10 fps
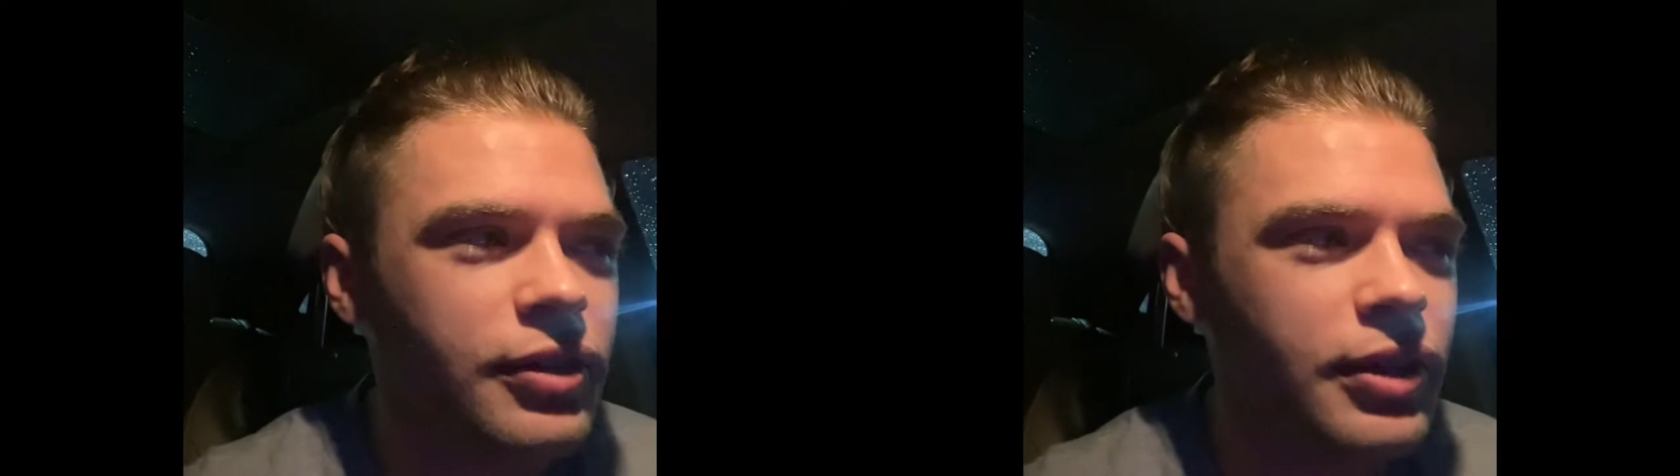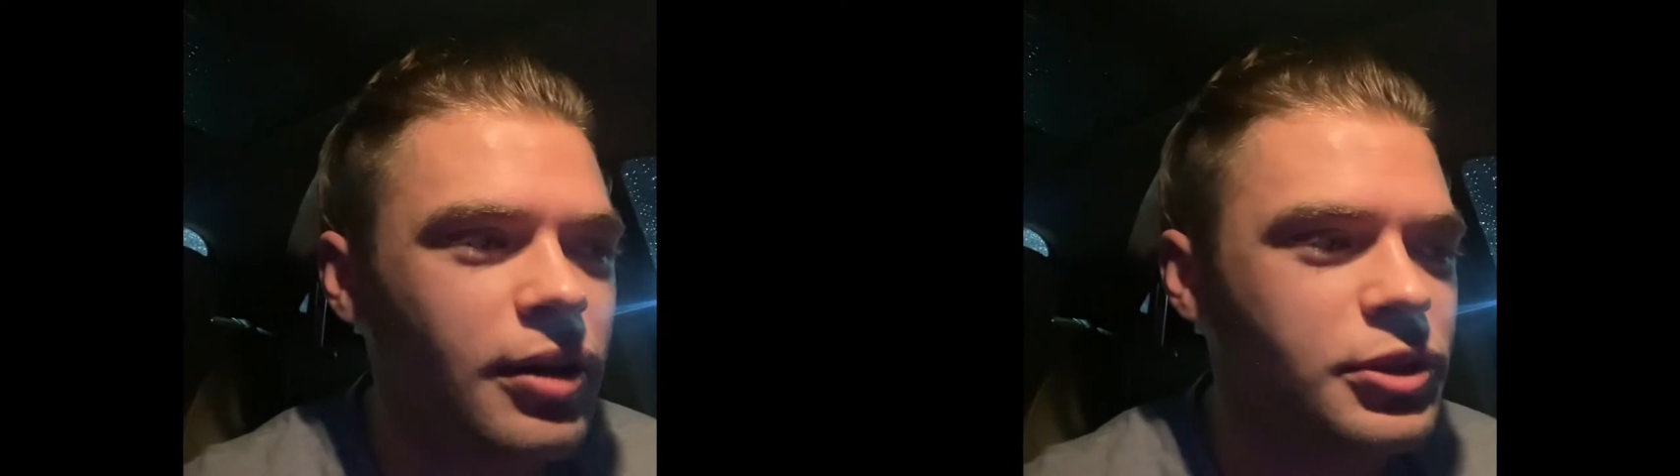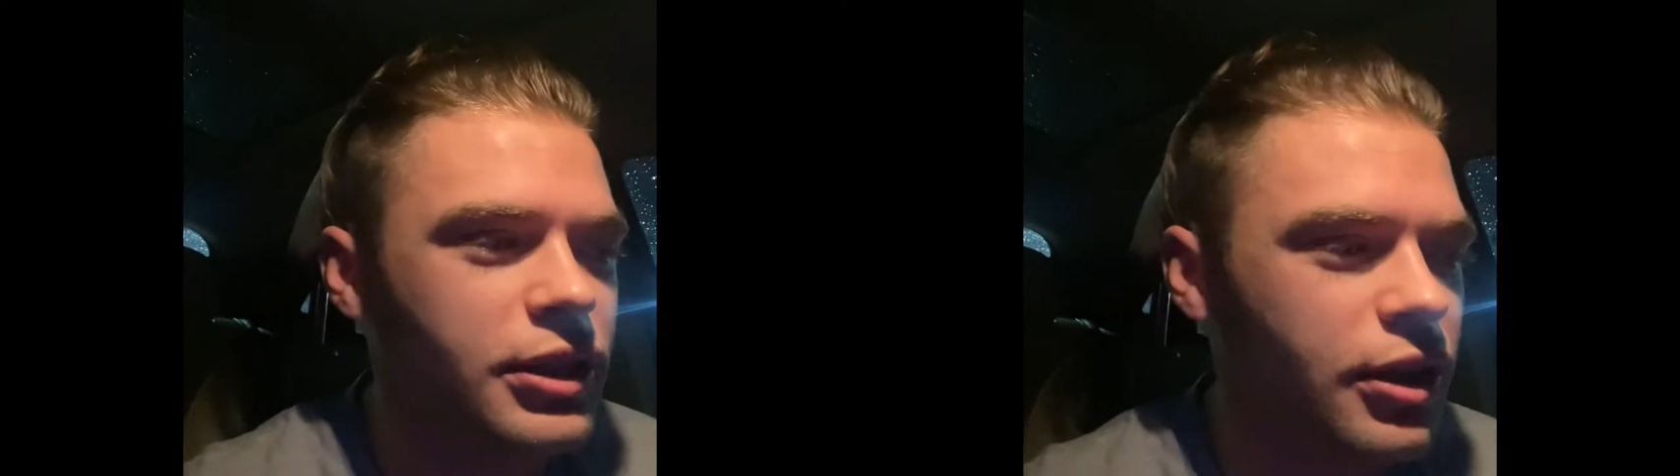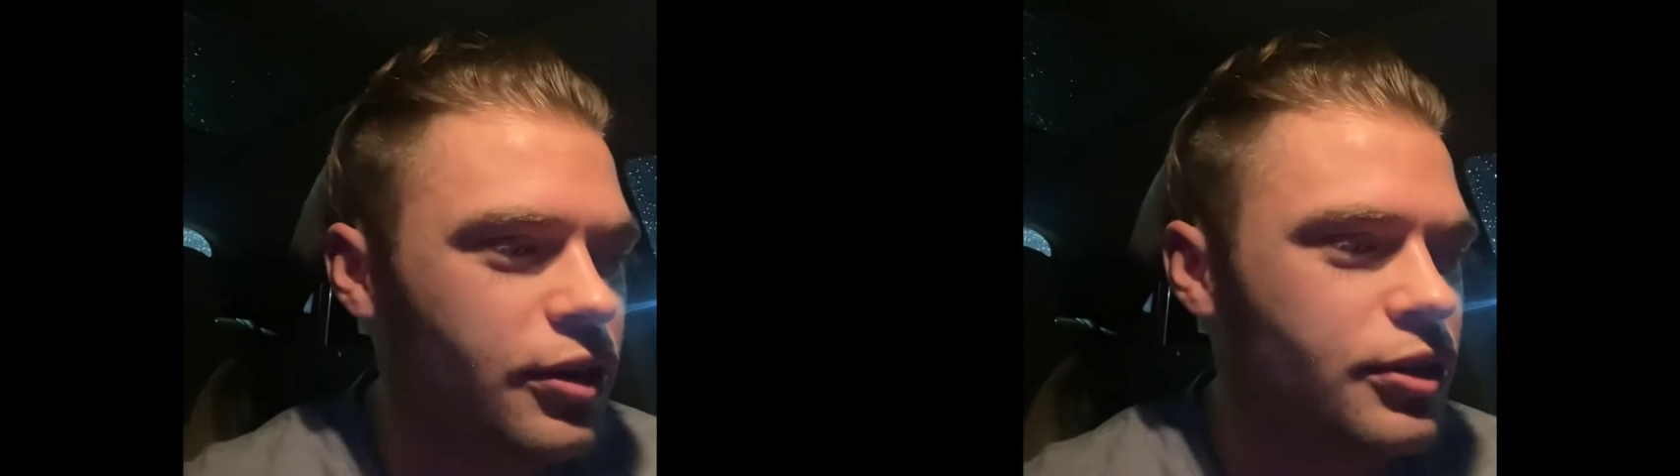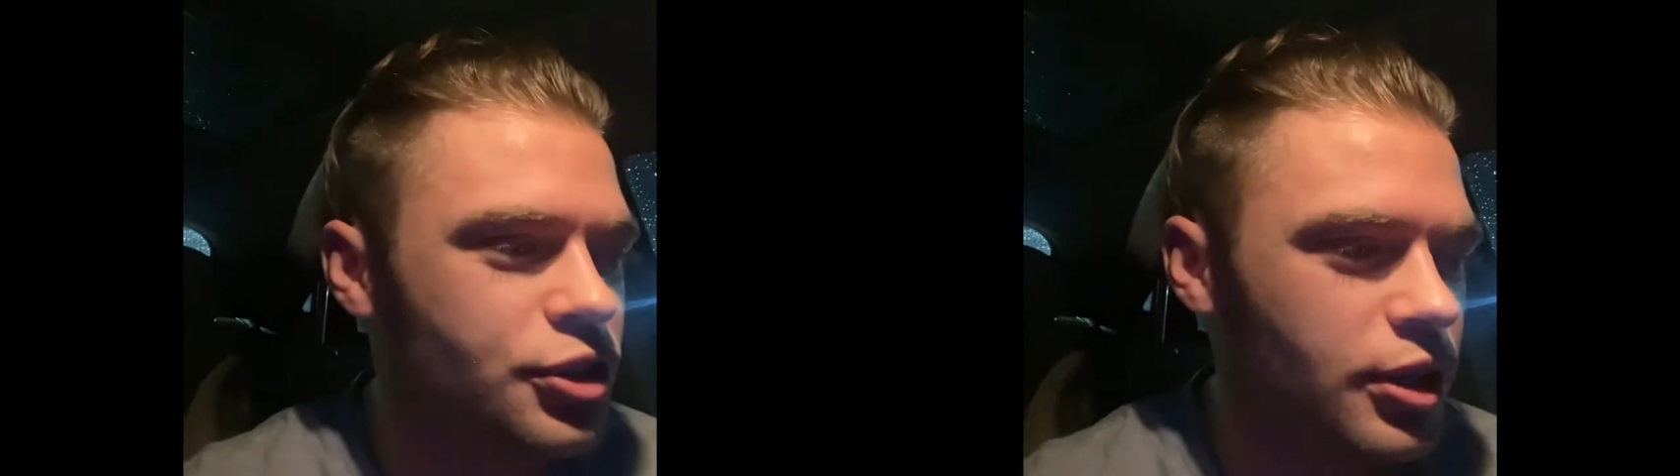that I was going to go to
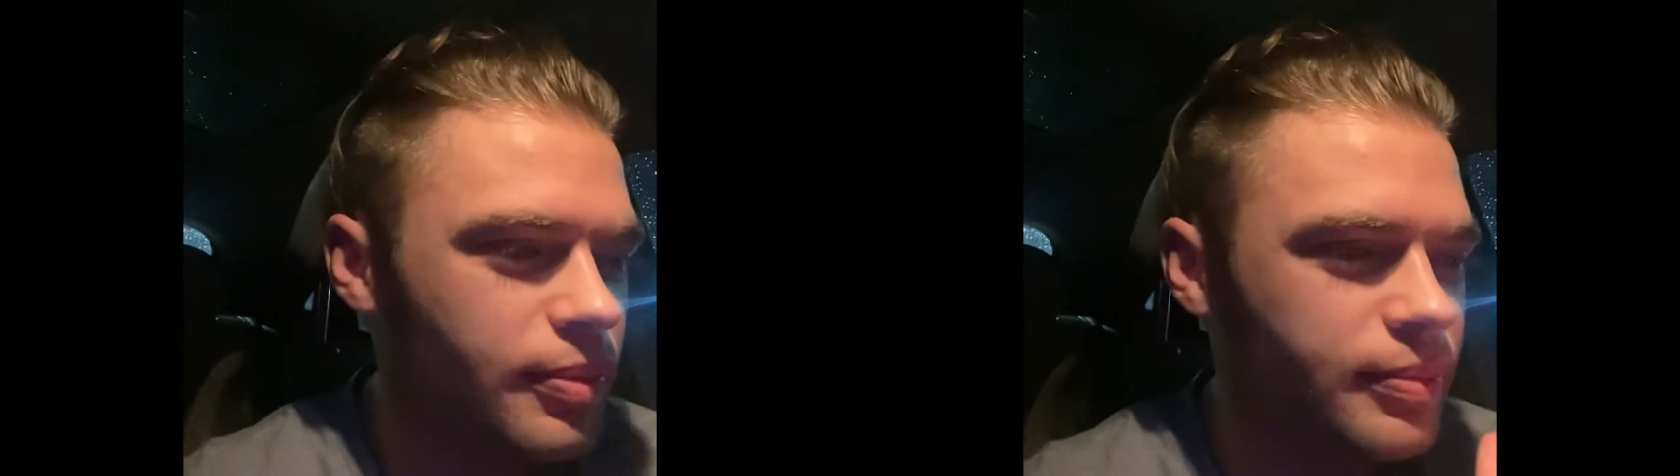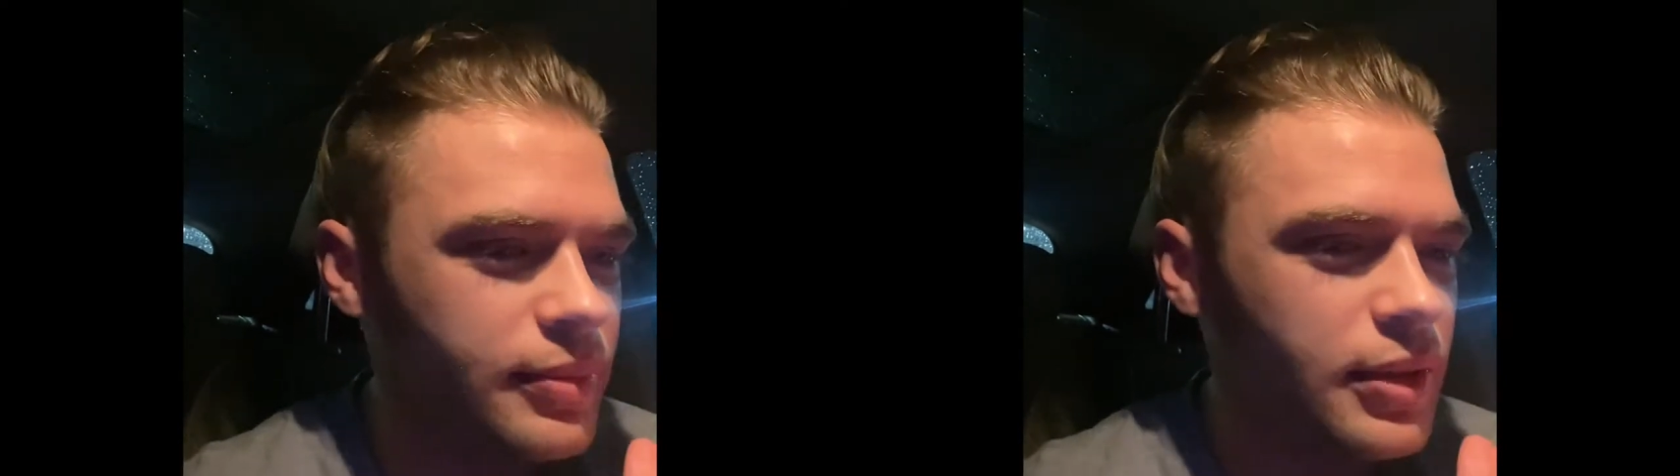the gym